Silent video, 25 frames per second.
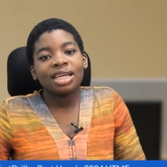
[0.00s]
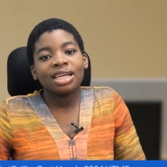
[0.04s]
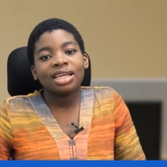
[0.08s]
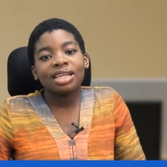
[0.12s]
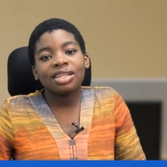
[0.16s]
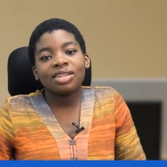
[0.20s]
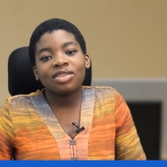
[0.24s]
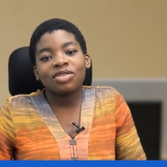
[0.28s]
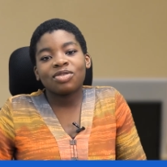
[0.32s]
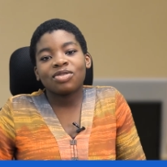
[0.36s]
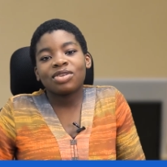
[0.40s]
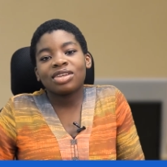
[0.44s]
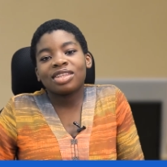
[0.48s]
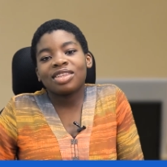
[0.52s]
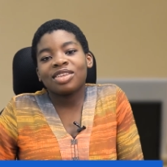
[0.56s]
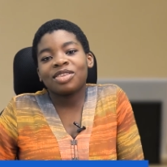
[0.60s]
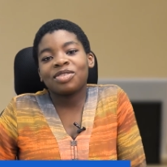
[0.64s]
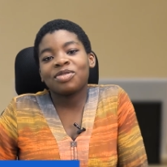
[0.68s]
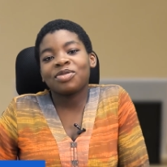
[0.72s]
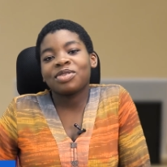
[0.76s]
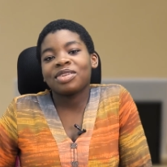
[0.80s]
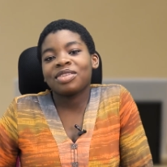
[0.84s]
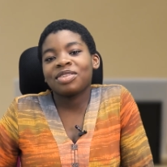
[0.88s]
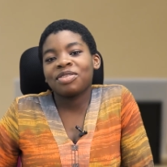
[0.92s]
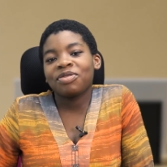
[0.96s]
In the
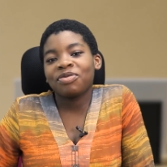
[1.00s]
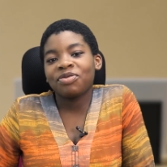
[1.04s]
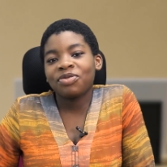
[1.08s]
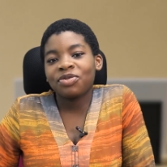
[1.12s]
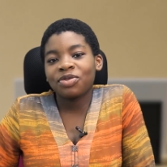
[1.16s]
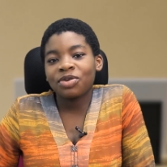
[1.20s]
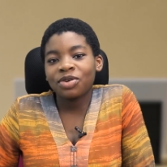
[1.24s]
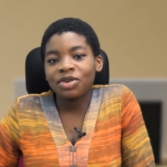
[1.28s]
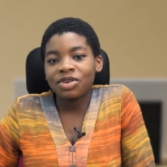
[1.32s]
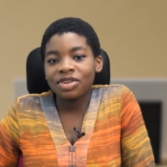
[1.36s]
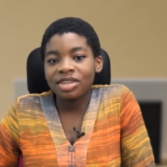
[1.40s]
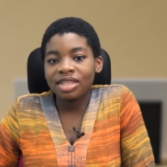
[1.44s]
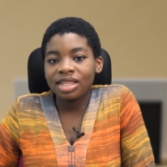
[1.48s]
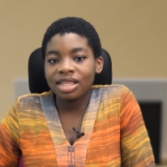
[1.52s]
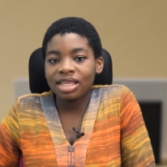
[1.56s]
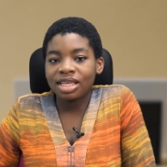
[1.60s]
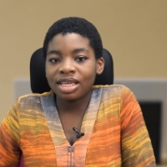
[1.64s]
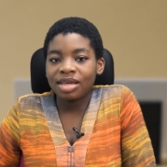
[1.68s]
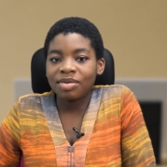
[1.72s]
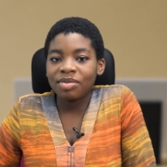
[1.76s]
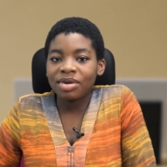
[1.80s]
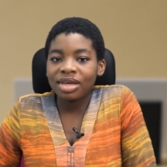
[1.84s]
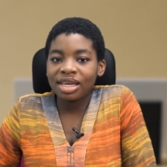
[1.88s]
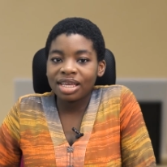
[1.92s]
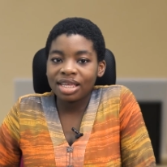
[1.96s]
2024
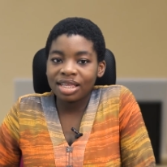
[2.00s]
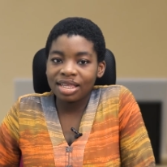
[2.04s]
UTME